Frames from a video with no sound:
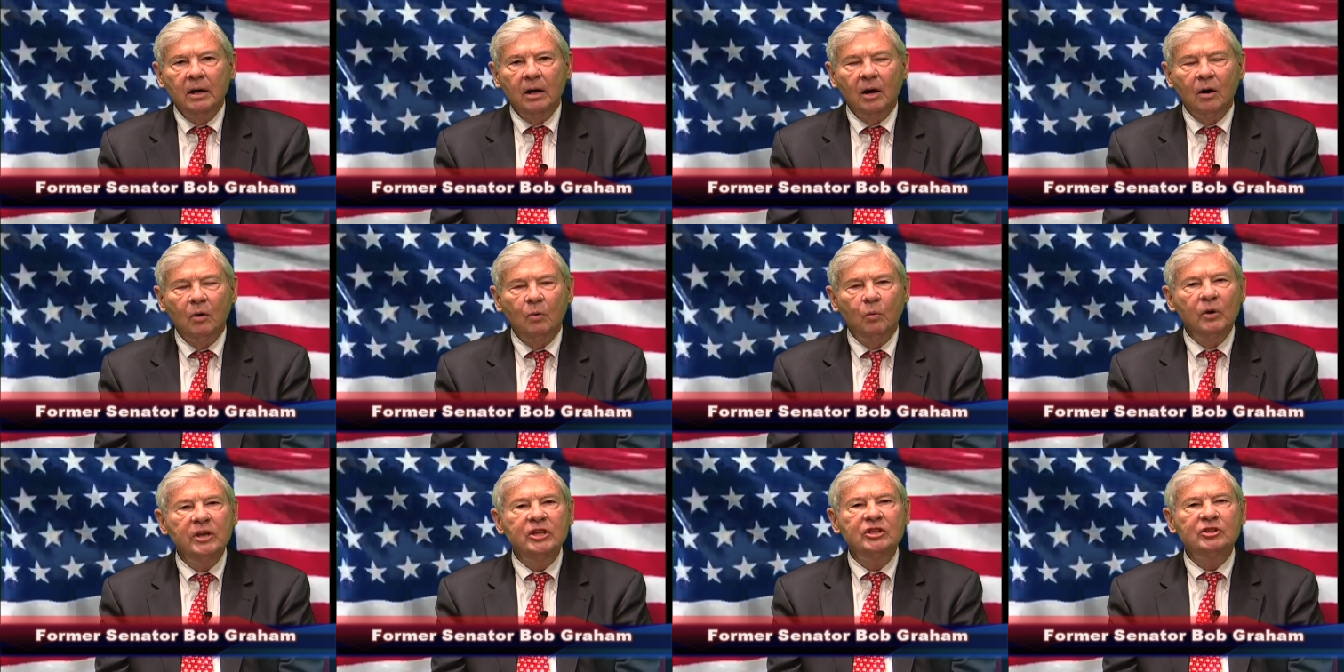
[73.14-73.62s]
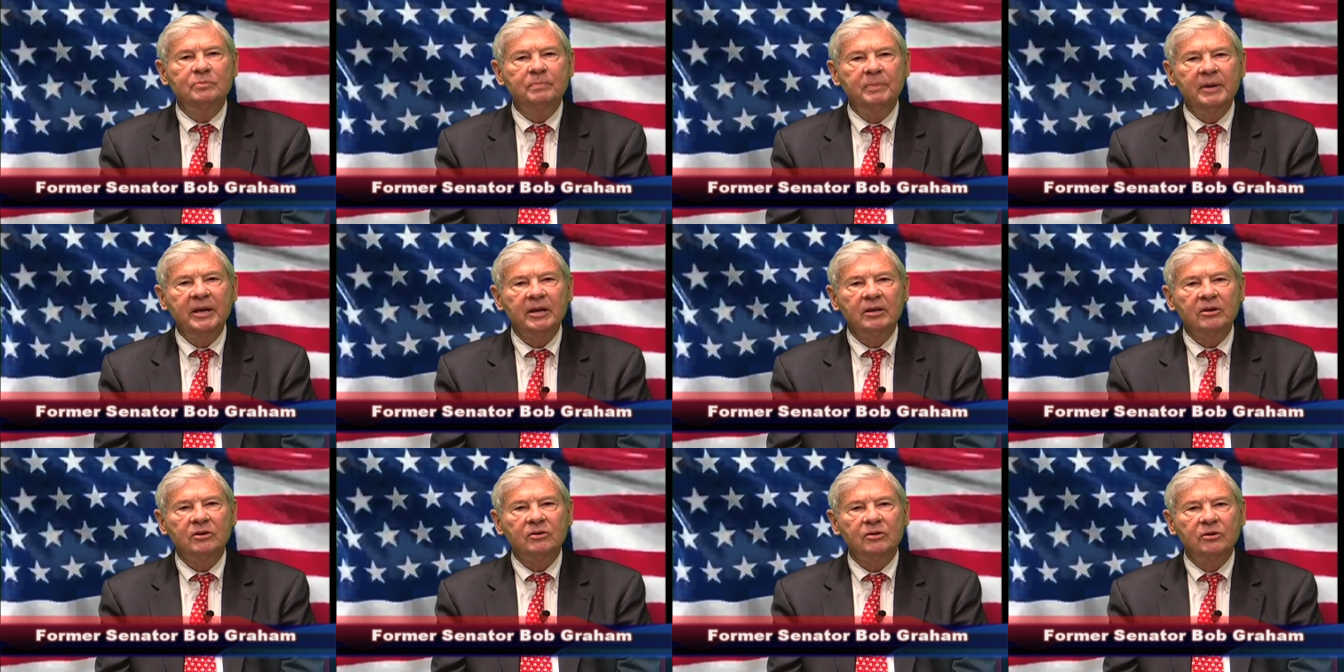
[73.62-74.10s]
We
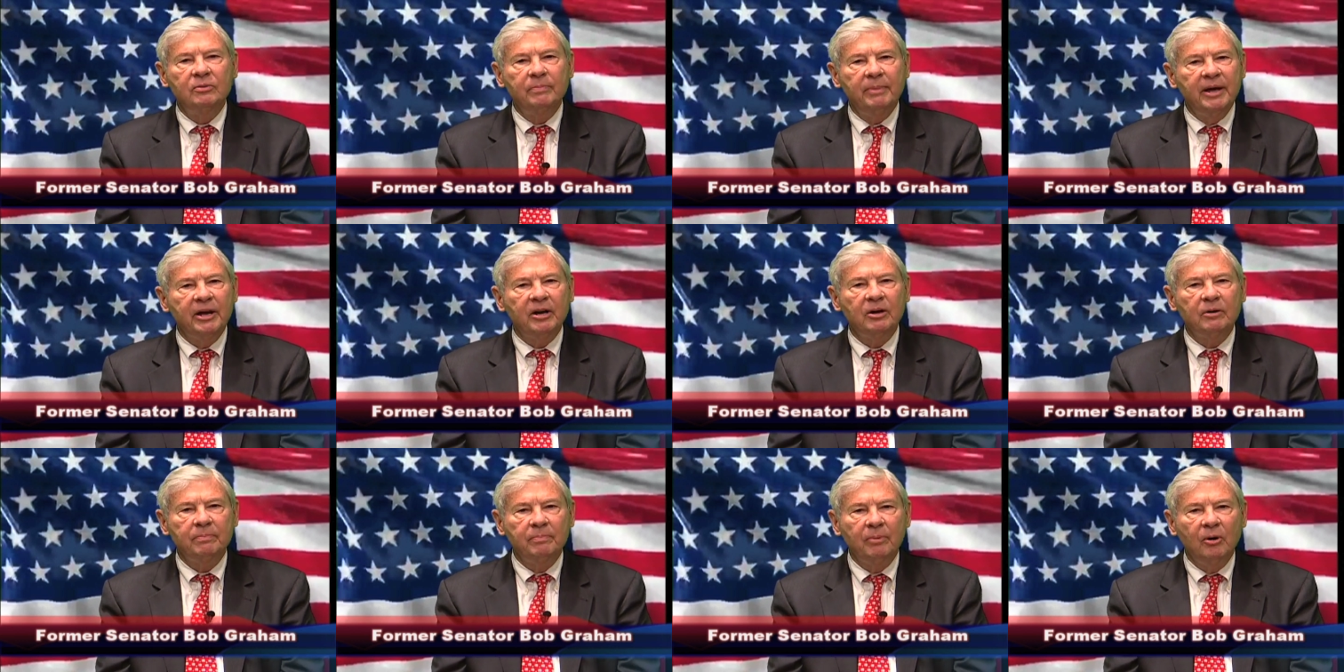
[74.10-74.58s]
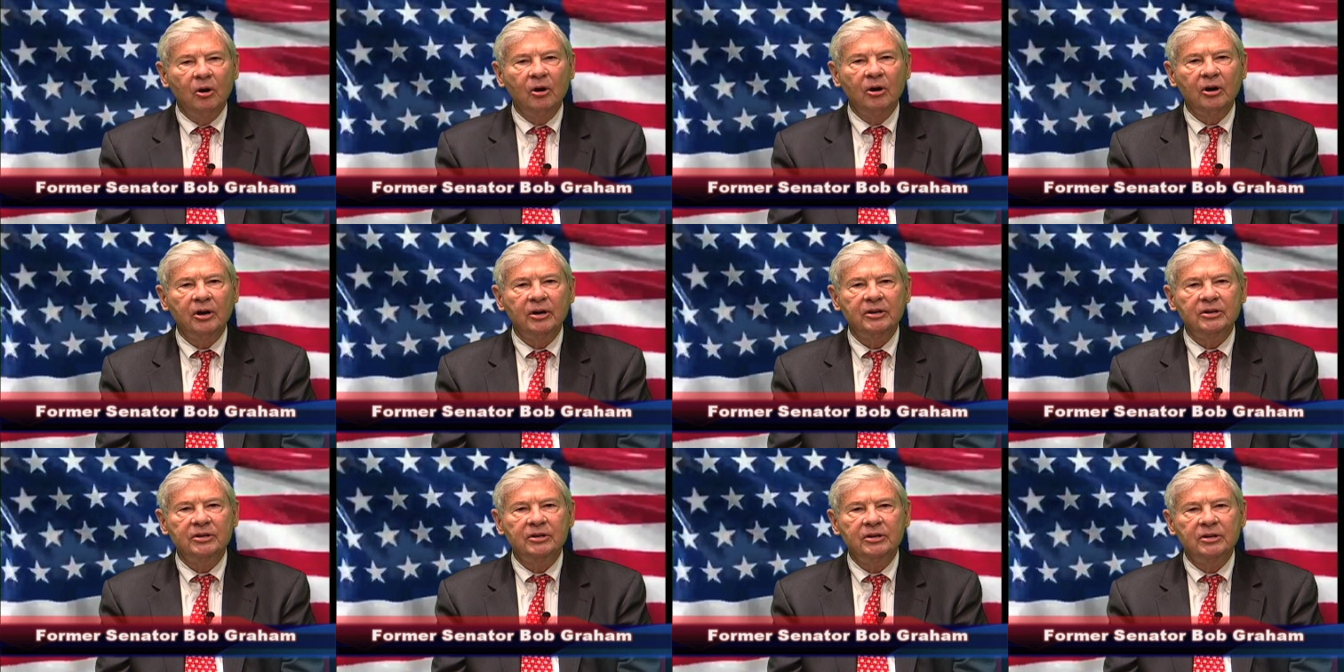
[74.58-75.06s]
spent the better
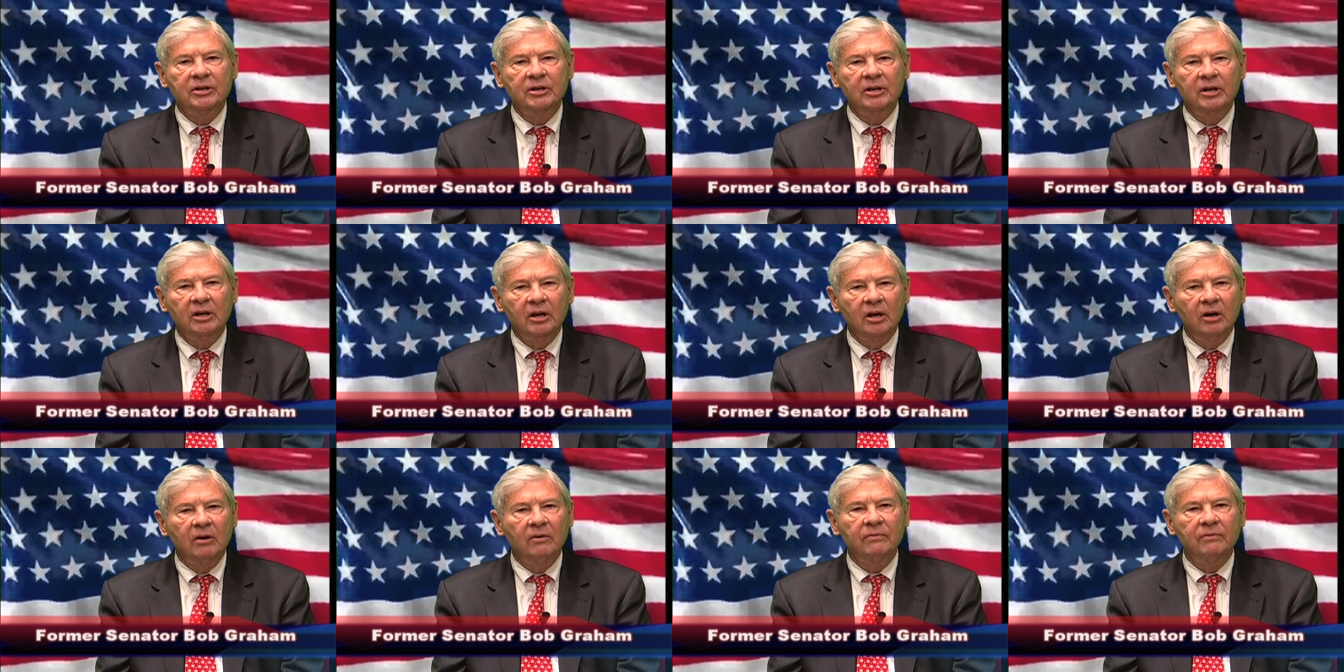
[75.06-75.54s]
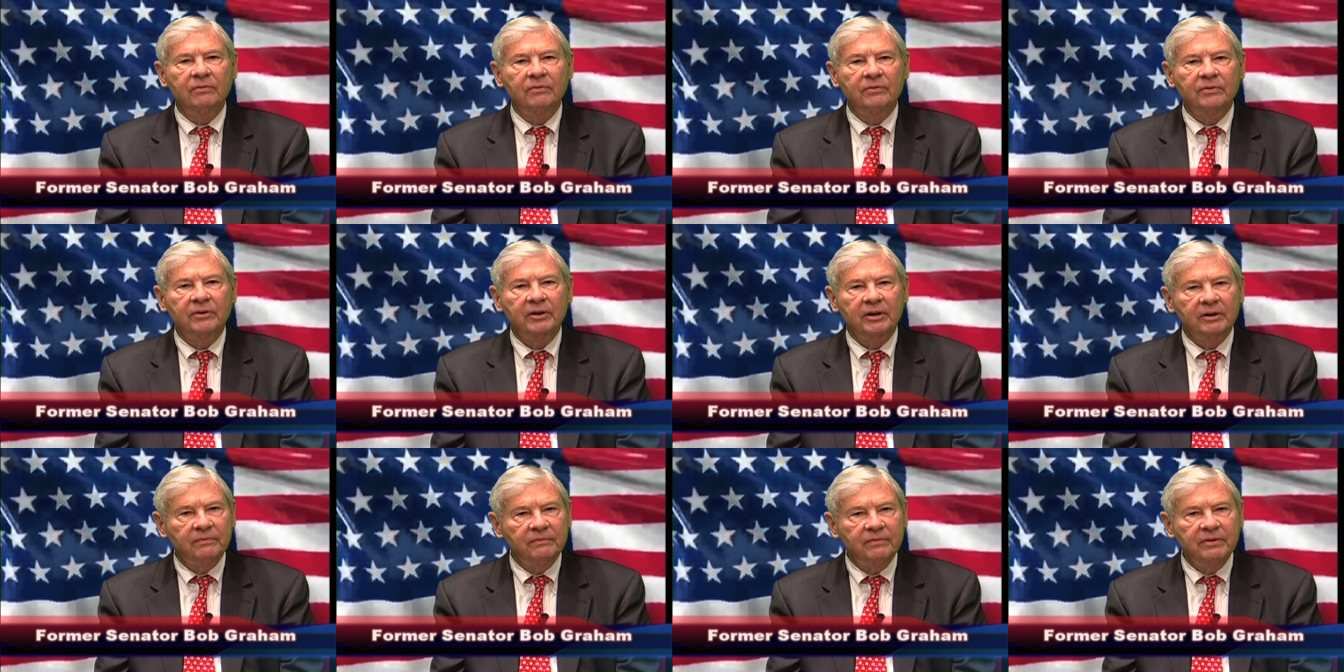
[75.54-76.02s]
part of
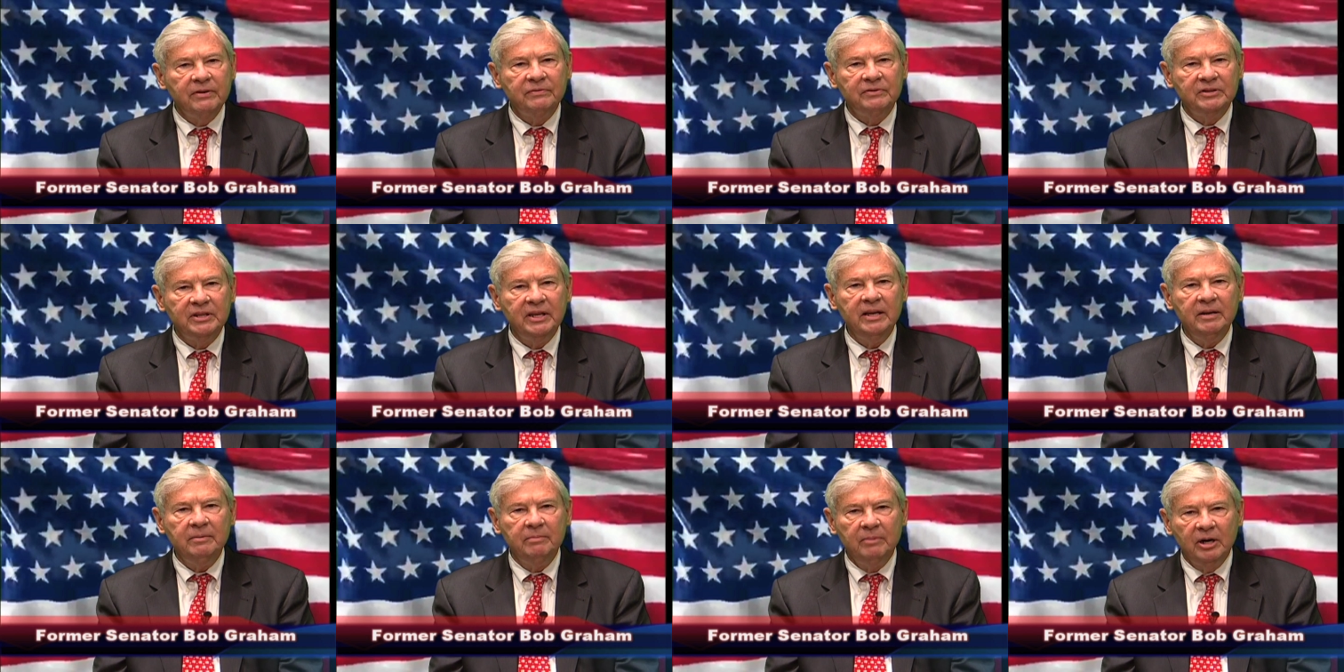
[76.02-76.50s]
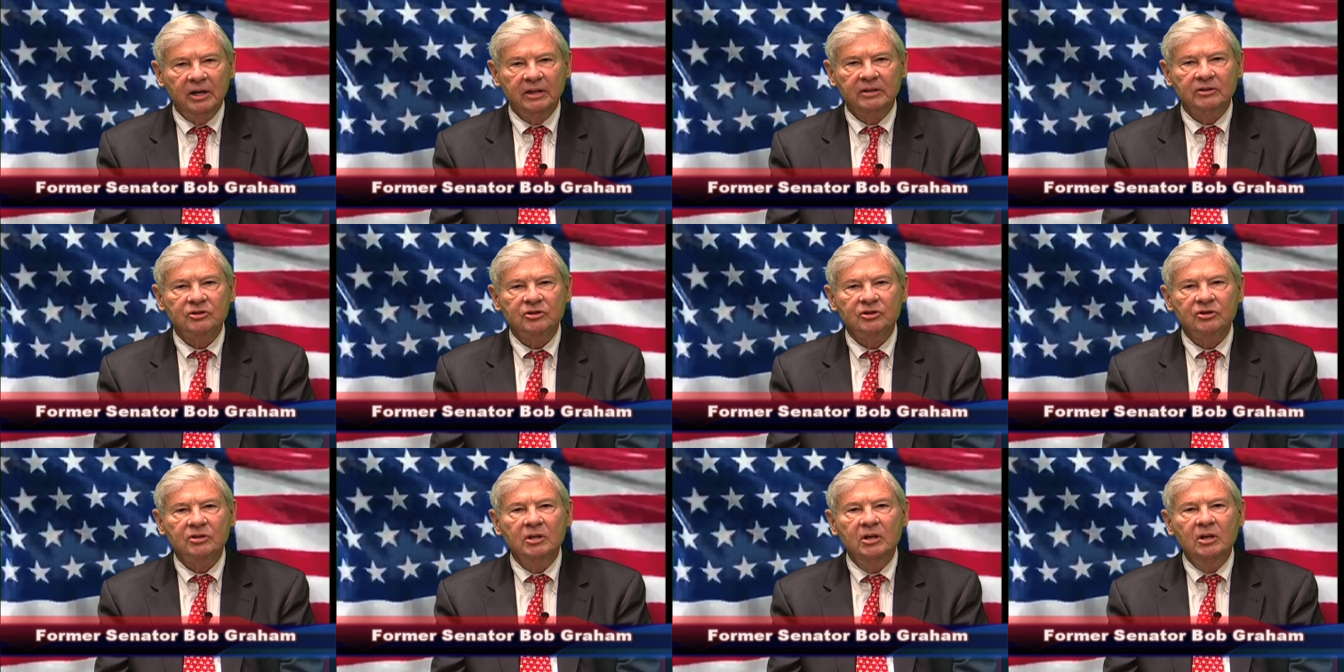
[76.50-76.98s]
15
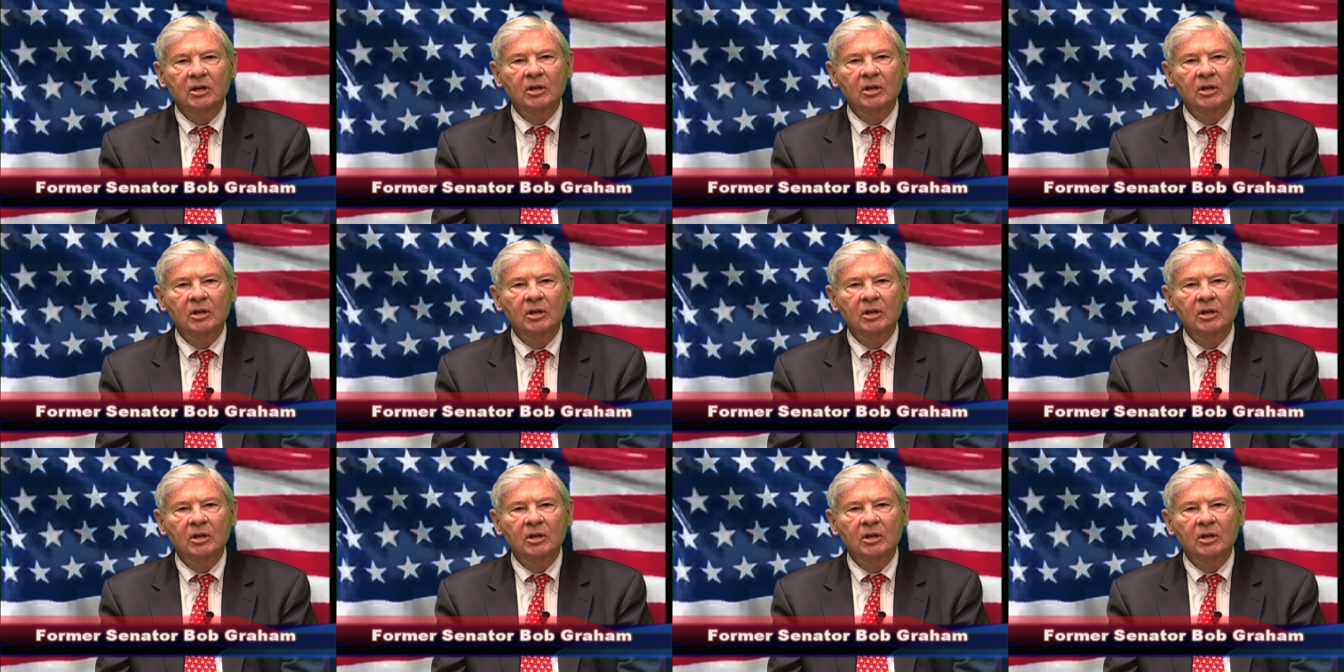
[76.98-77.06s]
months